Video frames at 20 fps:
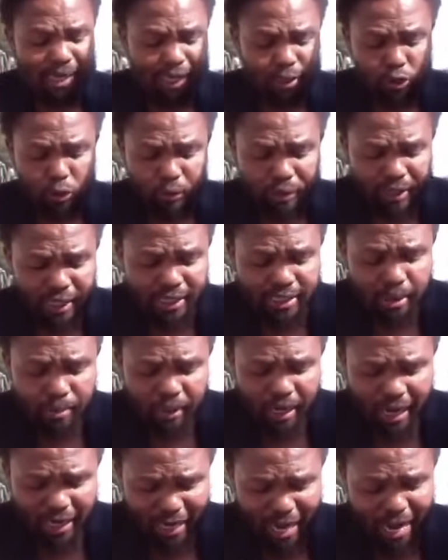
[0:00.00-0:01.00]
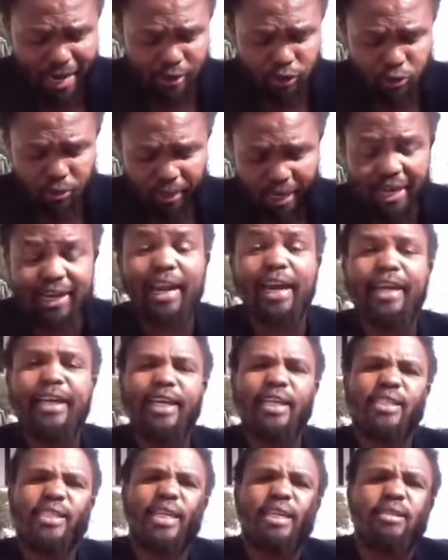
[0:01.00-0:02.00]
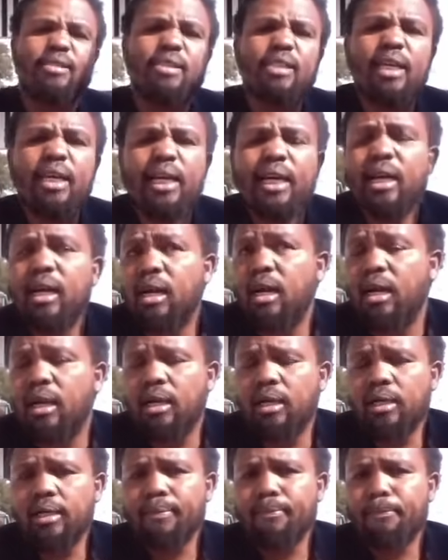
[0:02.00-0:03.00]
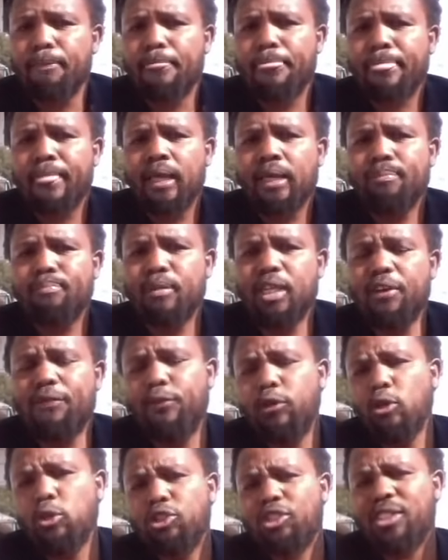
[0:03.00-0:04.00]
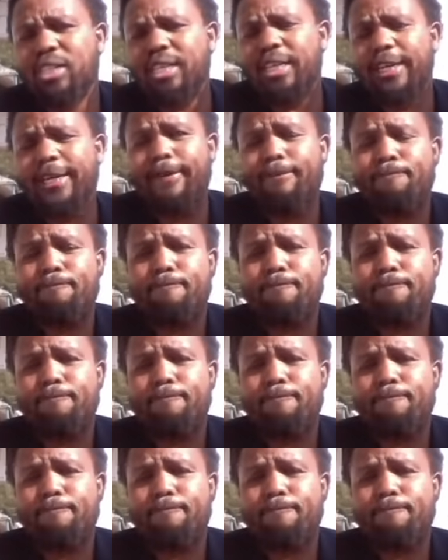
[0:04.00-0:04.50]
are two things I'm going to run together in a sense. If you see,